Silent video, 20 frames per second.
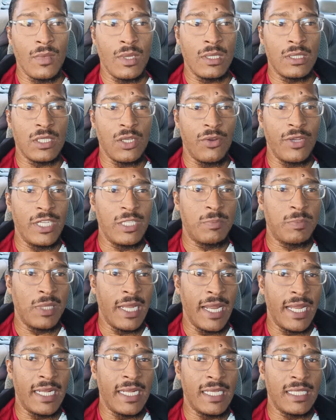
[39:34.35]
So he's
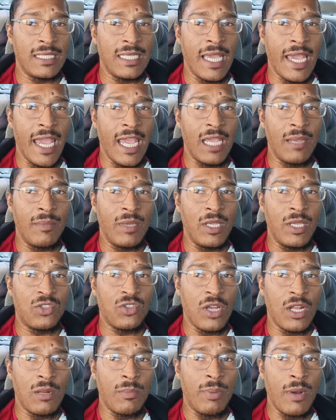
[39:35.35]
playing his game. He's
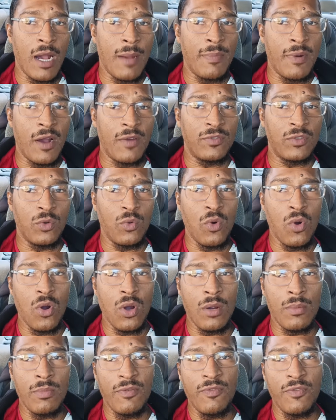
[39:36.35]
trying to pop off the
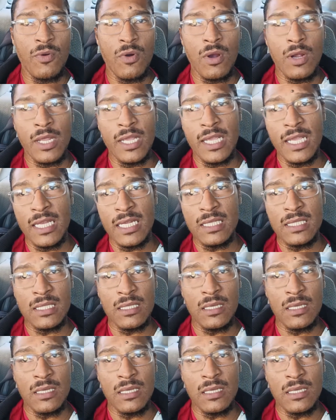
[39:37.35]
war before he gets